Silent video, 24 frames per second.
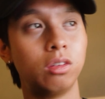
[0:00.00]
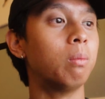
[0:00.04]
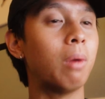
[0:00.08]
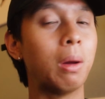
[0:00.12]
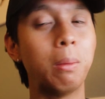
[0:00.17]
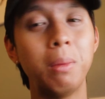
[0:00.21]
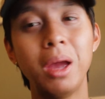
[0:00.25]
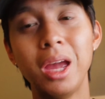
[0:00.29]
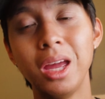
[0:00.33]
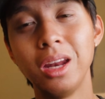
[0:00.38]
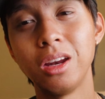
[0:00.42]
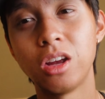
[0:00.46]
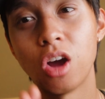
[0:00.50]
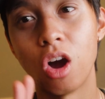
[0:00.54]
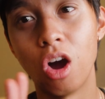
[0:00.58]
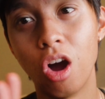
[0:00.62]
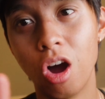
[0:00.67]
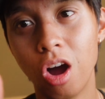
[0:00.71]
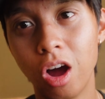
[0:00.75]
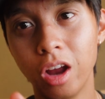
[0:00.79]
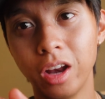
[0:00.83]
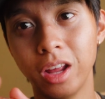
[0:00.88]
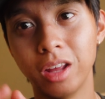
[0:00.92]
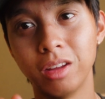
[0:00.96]
My main
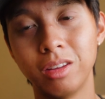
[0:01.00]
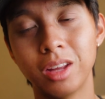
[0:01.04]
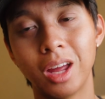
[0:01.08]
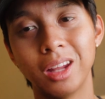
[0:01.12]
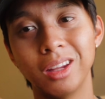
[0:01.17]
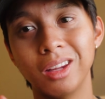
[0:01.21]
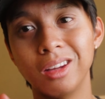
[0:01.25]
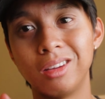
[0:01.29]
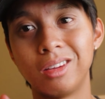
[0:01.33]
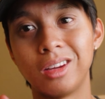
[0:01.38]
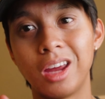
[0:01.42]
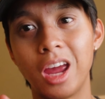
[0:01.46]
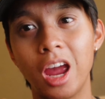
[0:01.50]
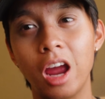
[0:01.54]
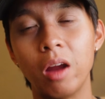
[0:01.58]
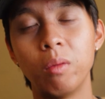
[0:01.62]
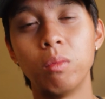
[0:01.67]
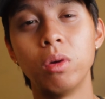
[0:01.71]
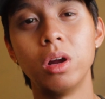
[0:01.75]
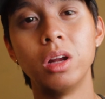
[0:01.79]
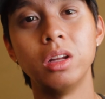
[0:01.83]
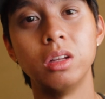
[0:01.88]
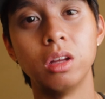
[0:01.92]
con is that this camera